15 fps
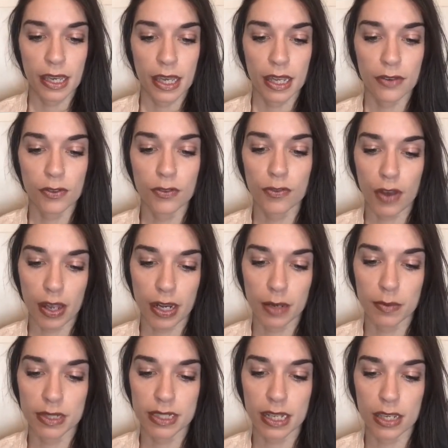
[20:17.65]
and if you find any
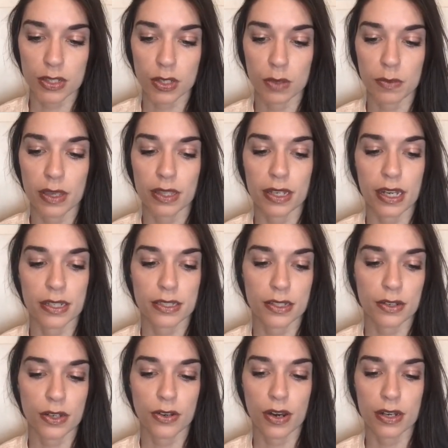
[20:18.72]
mistakes you can make the
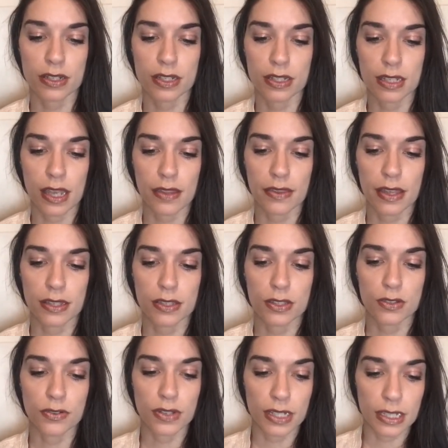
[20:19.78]
necessary corrections on that
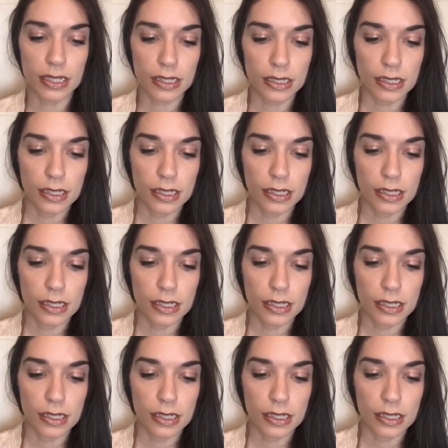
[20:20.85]
screen,